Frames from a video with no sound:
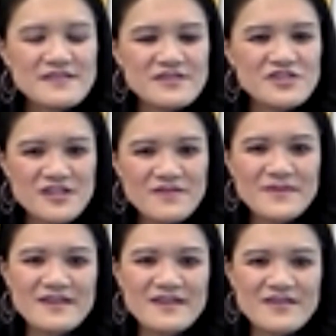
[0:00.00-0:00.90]

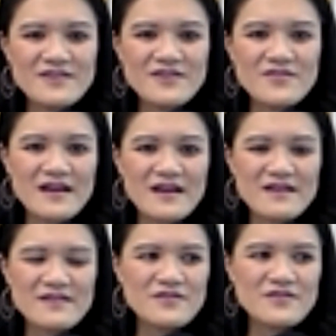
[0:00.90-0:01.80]
legitimate. You know, I,
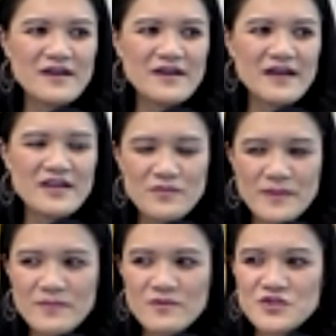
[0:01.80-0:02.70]
you know, I, I hear
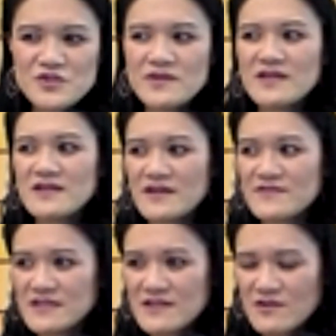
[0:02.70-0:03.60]
people doing it. I've
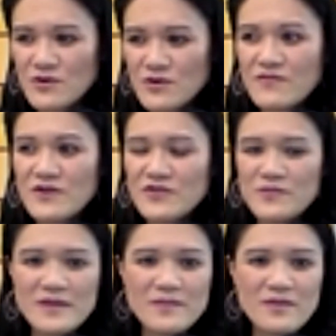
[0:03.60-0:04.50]
seen it work for other
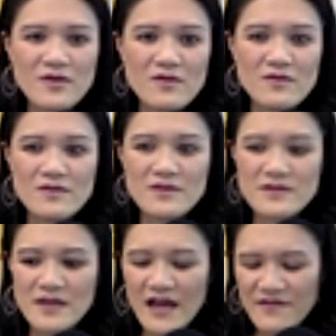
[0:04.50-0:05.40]
people.
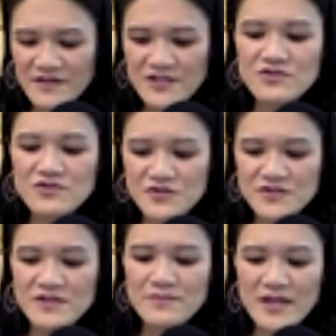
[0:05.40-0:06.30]
They have these
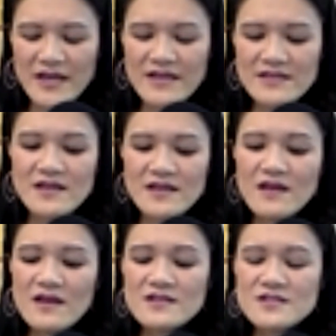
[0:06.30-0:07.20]
structures in place.
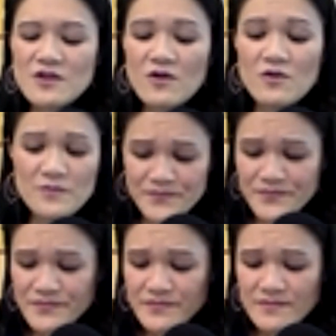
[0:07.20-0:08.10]
So
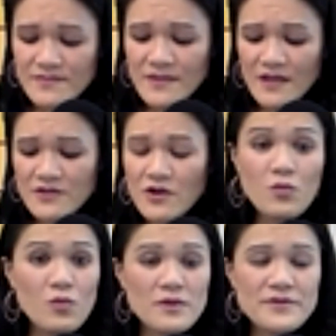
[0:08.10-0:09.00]
you
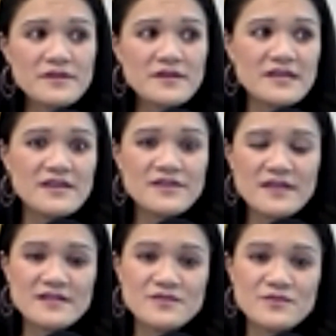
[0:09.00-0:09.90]
know the, the key
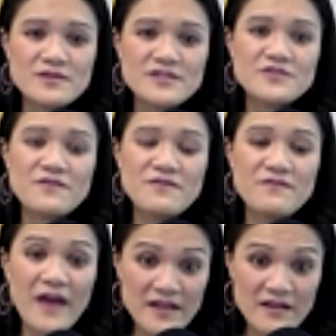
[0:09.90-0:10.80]
thing is really to
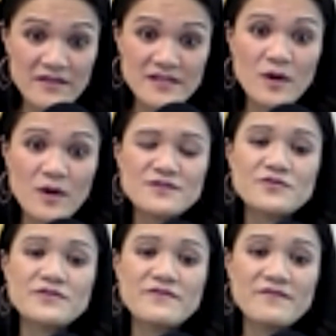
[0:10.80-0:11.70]
vetting the sponsor
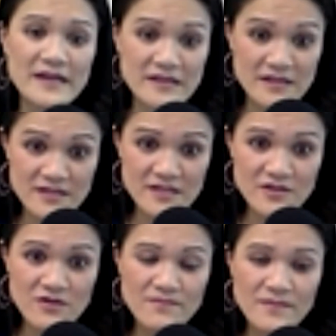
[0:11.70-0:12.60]
and vetting the
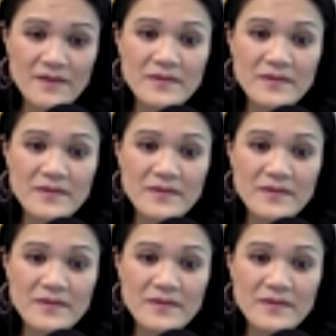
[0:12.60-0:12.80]
deal i mean